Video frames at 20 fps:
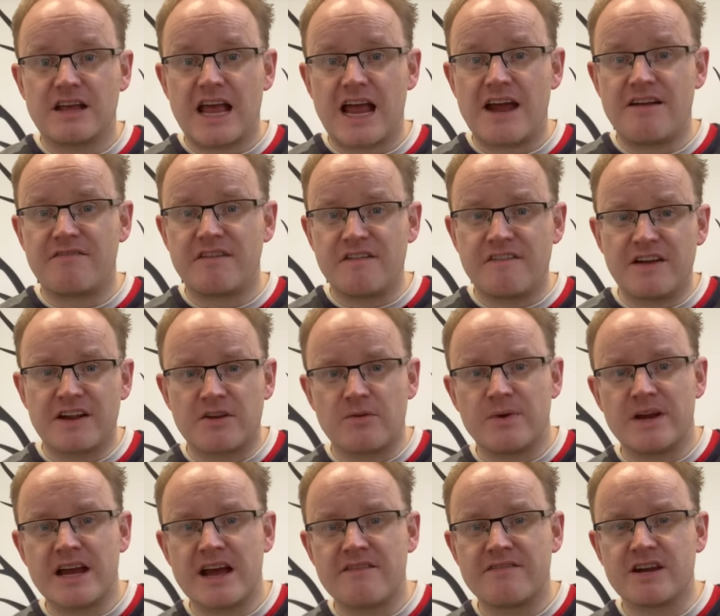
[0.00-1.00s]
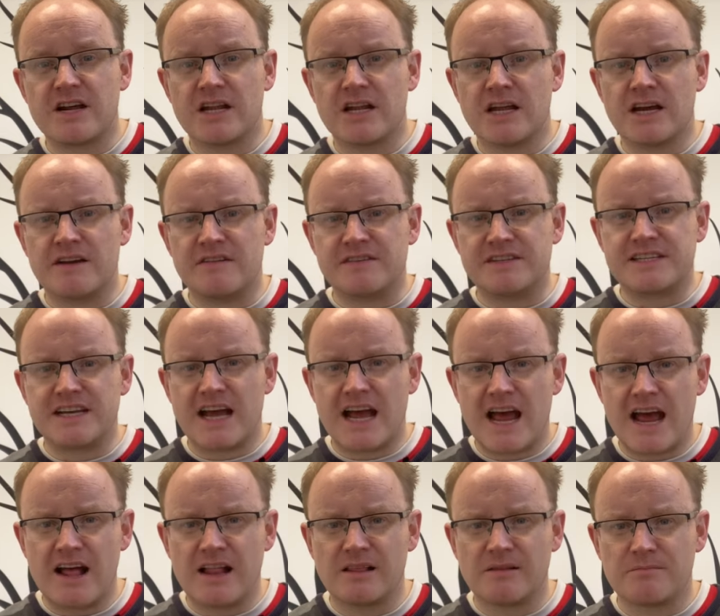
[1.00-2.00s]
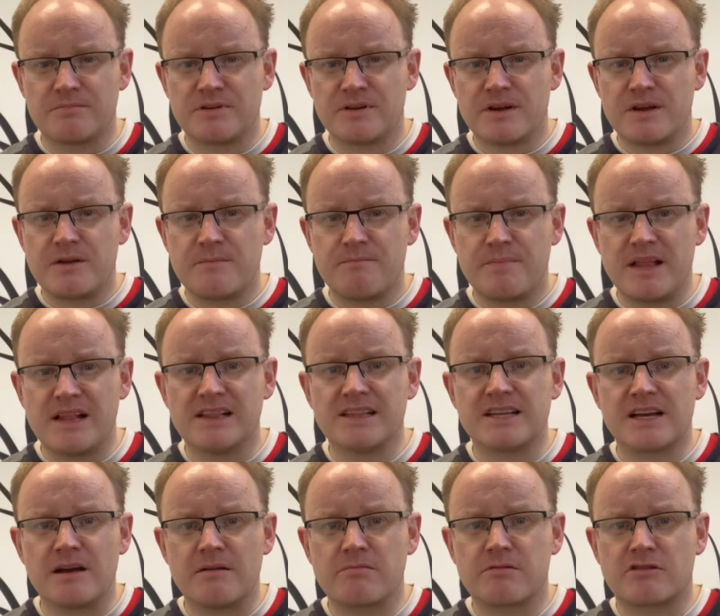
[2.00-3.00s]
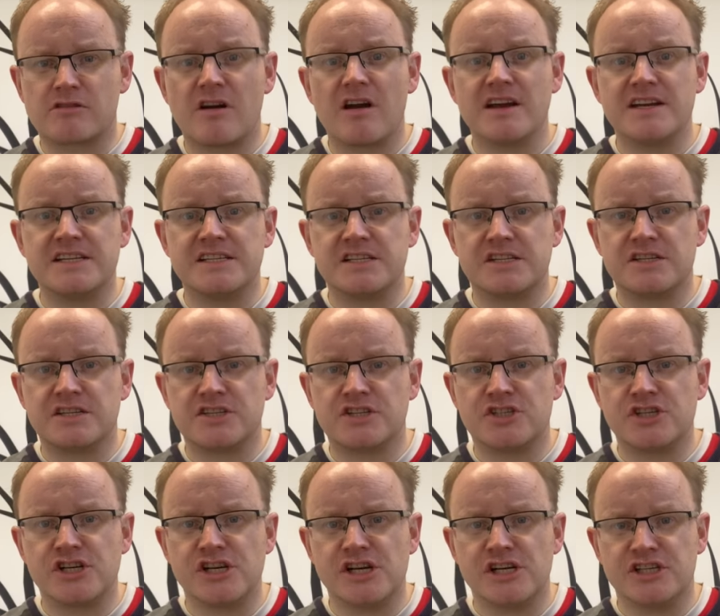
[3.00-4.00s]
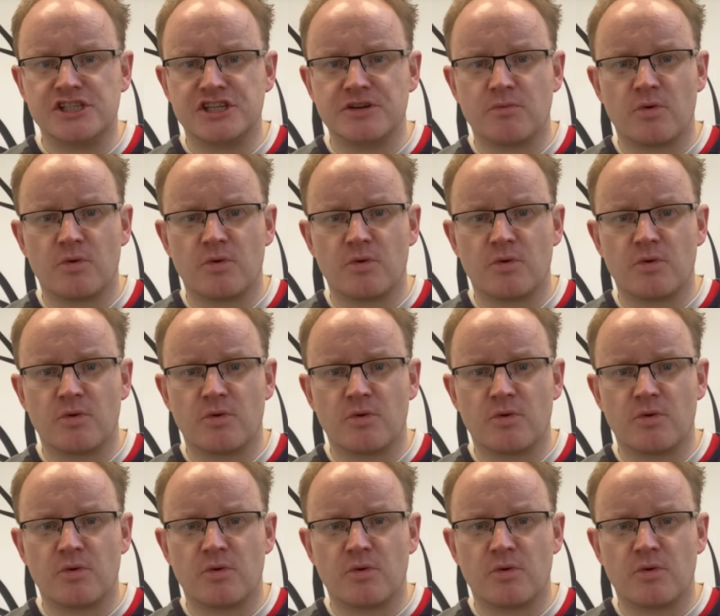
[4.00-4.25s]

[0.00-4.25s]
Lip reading: everything that we have in our lives to help build up Christ's church.